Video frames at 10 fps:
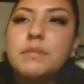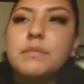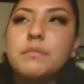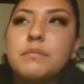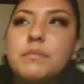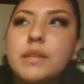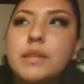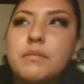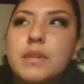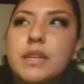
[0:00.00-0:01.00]
I'm also
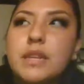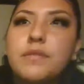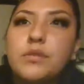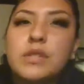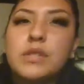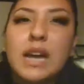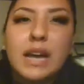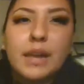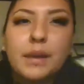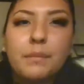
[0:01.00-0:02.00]
getting
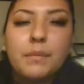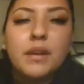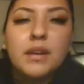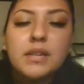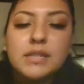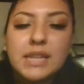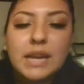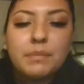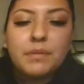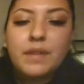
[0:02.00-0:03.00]
medieval
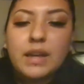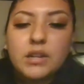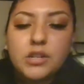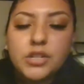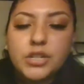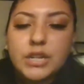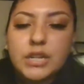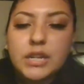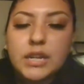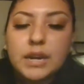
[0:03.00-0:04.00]
time type
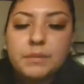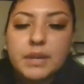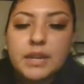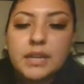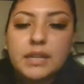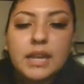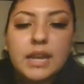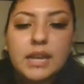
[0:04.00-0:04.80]
of energy.